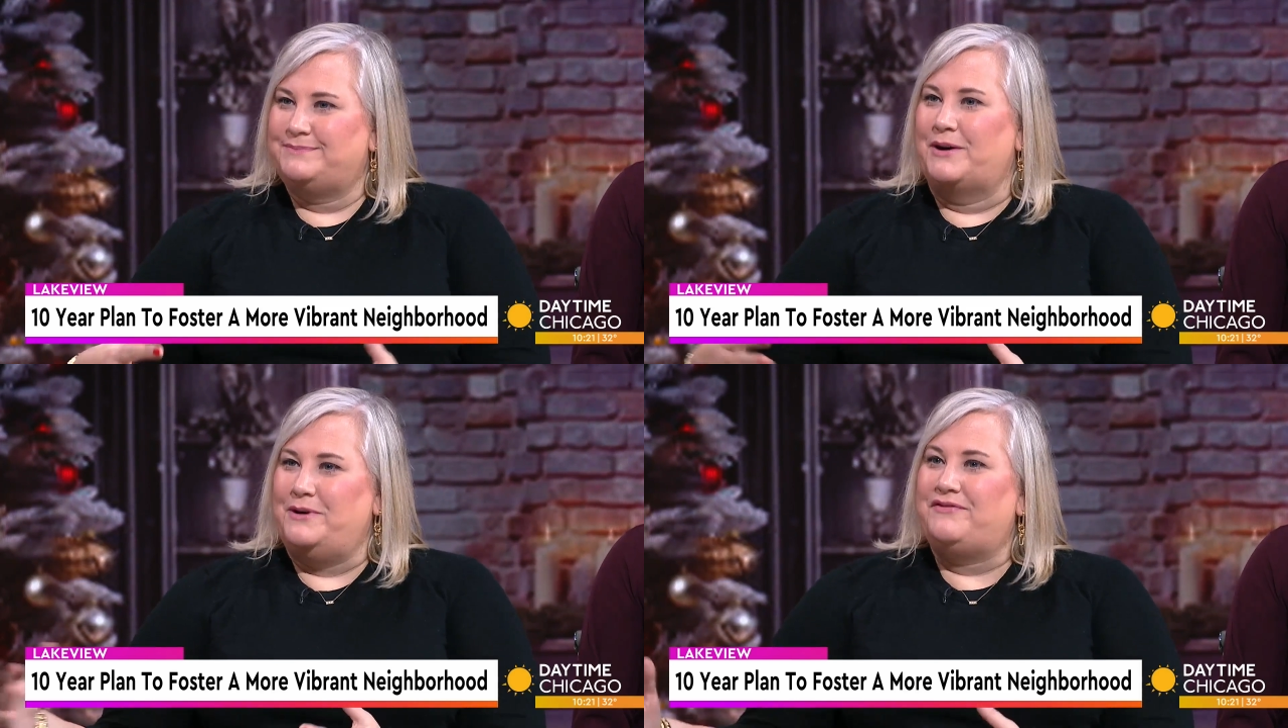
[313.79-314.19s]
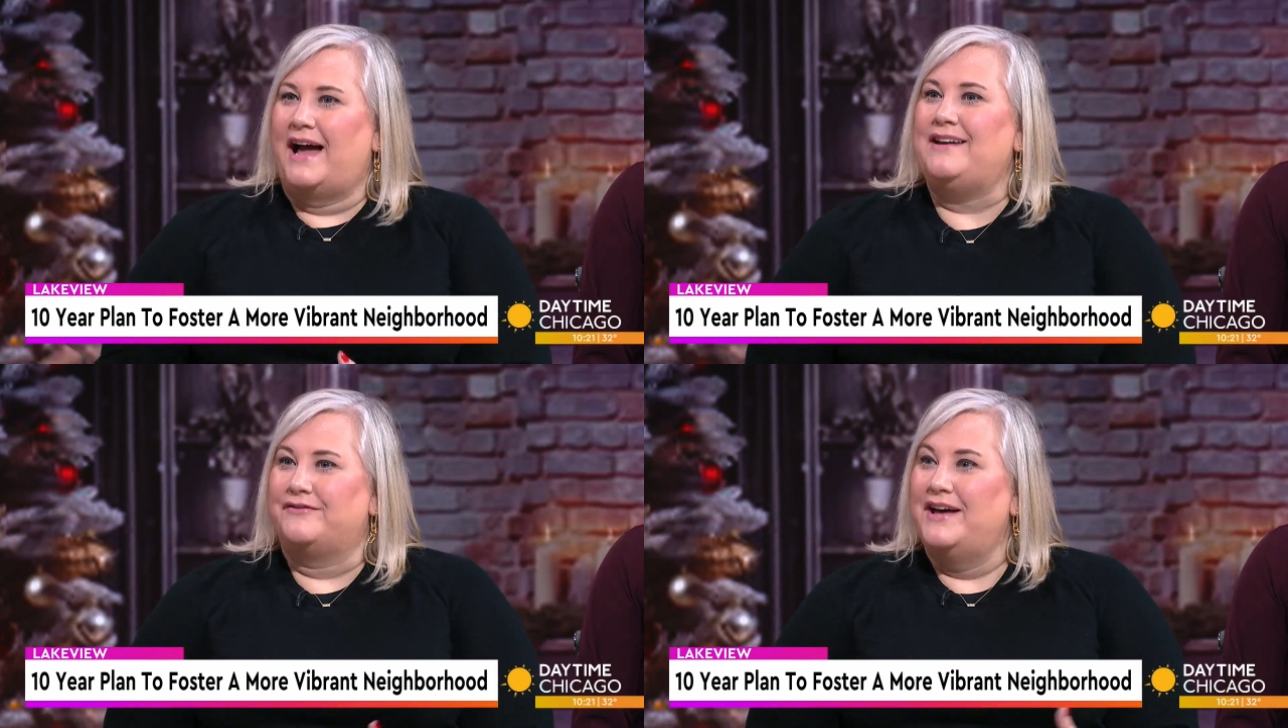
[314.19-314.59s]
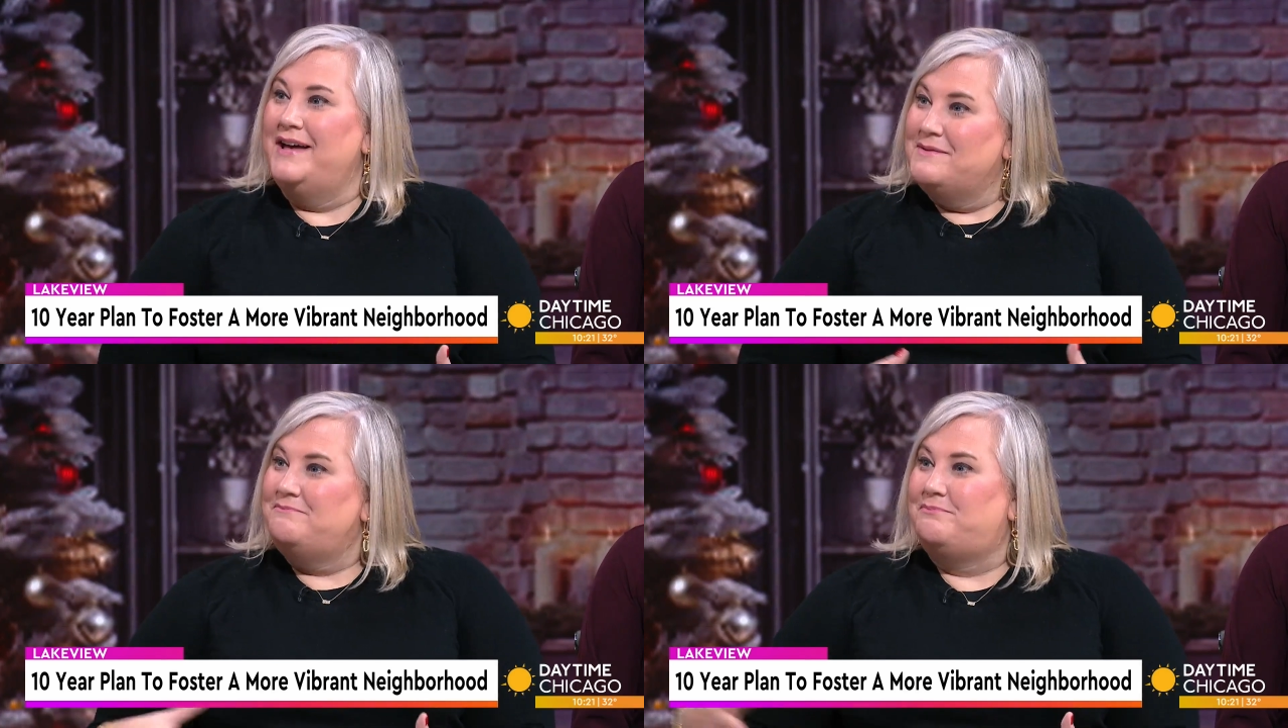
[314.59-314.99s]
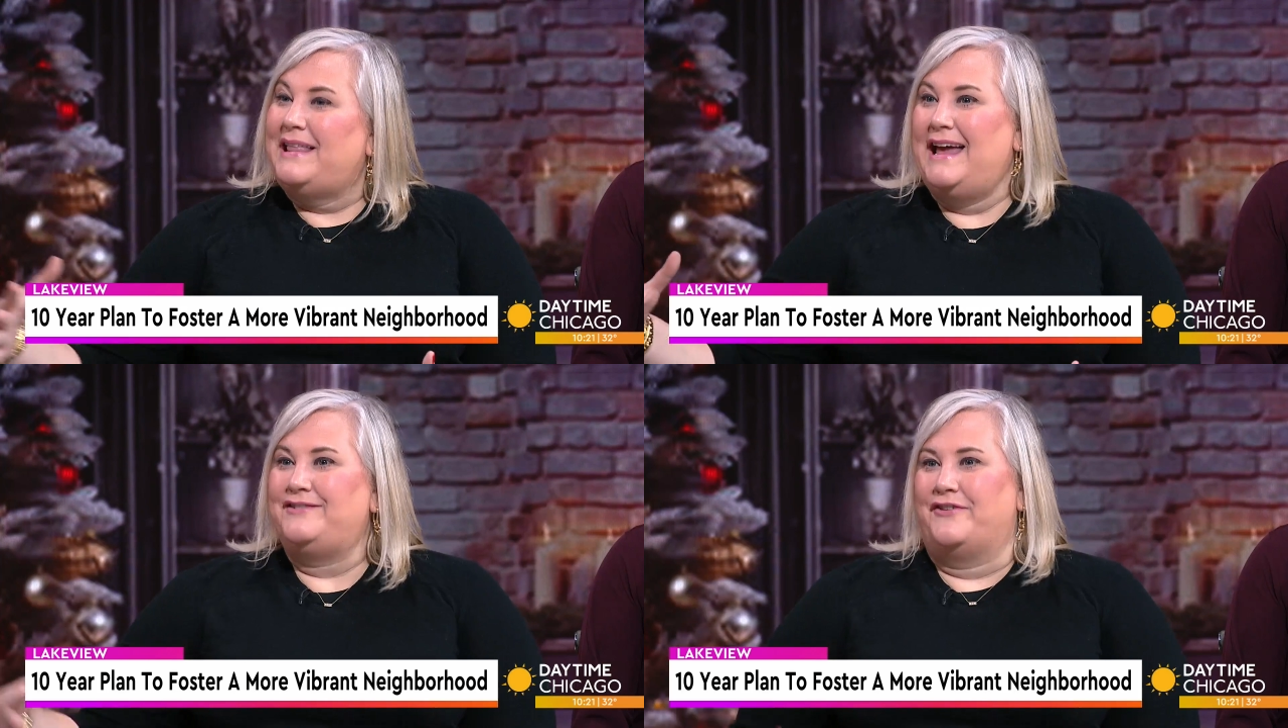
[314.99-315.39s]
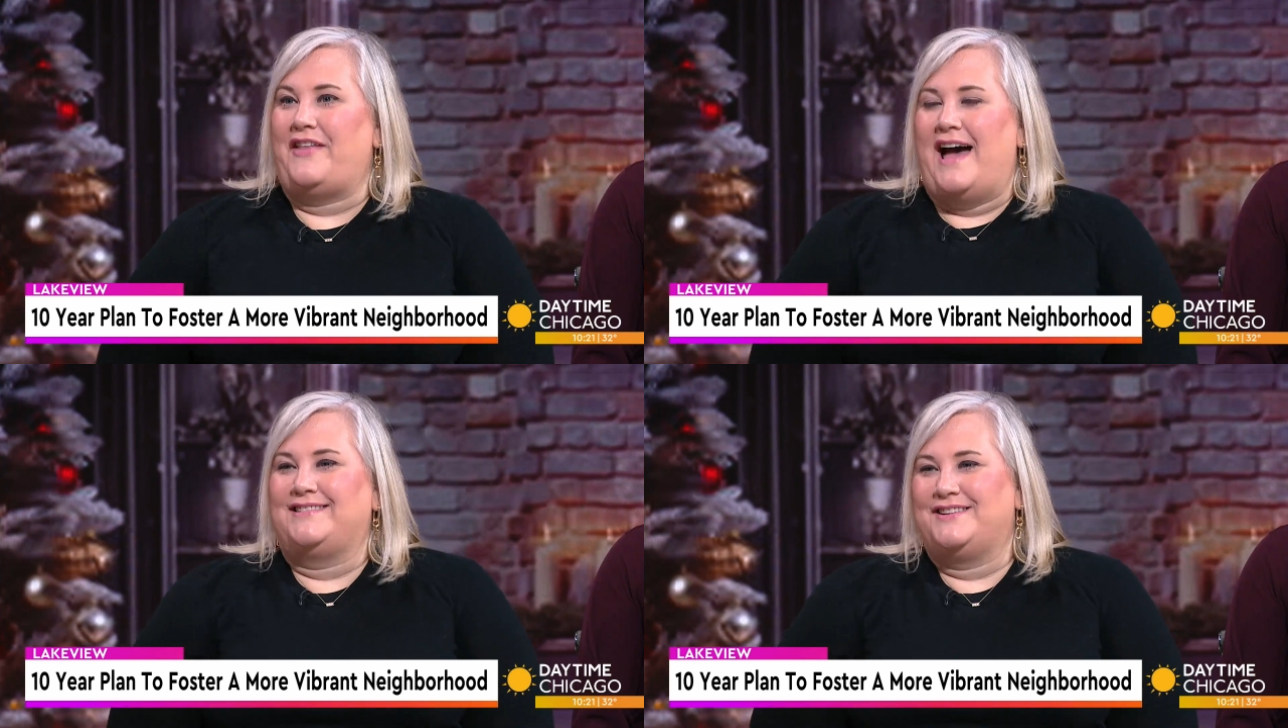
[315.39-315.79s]
but we've kind of planned for
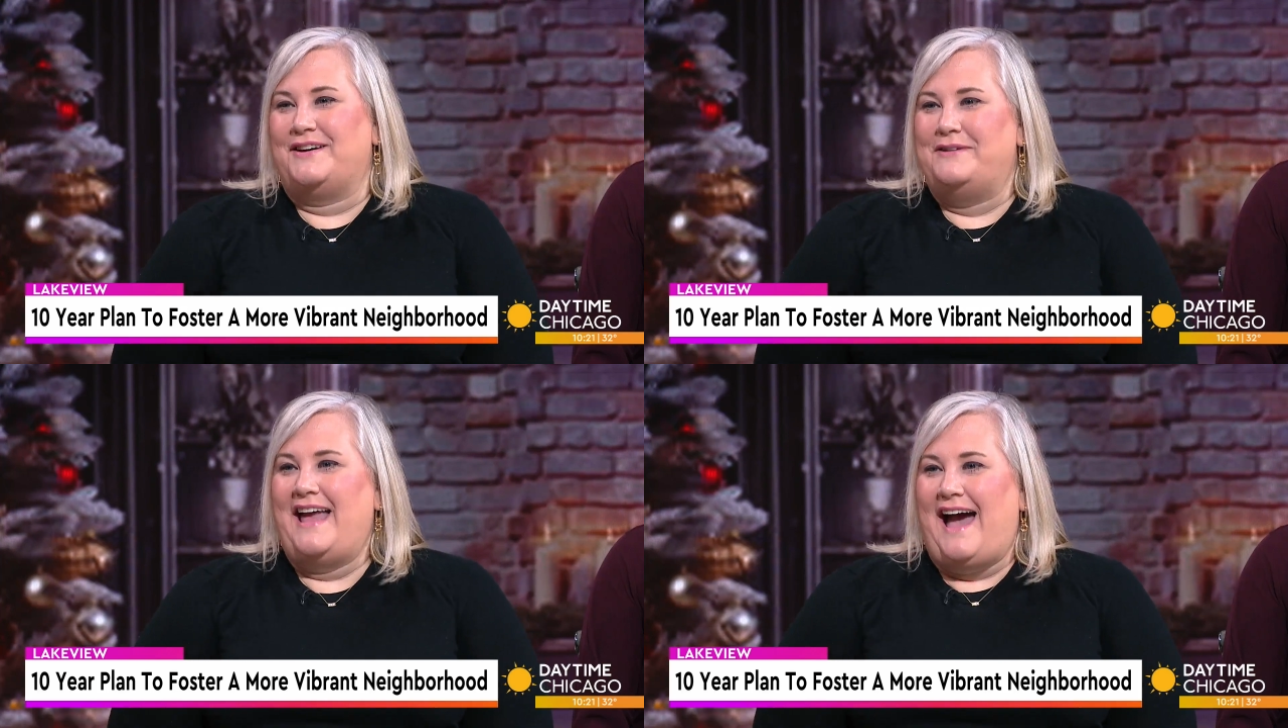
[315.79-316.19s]
that so that we